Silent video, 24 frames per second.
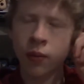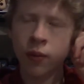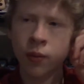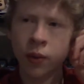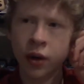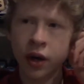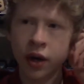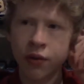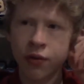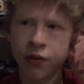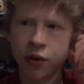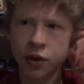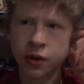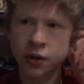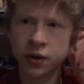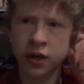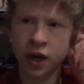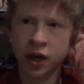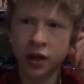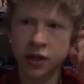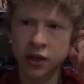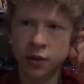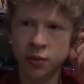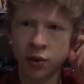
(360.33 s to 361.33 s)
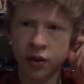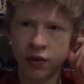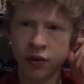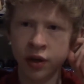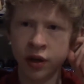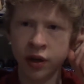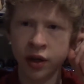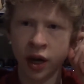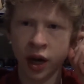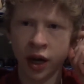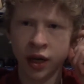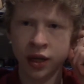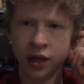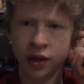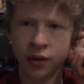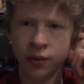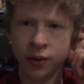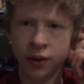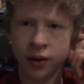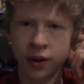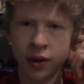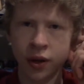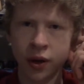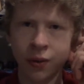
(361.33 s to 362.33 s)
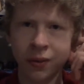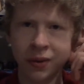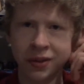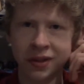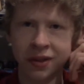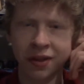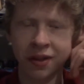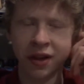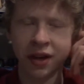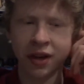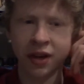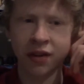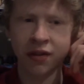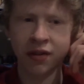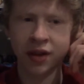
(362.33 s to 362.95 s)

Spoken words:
I first saw this movie, I didn't really know what to think of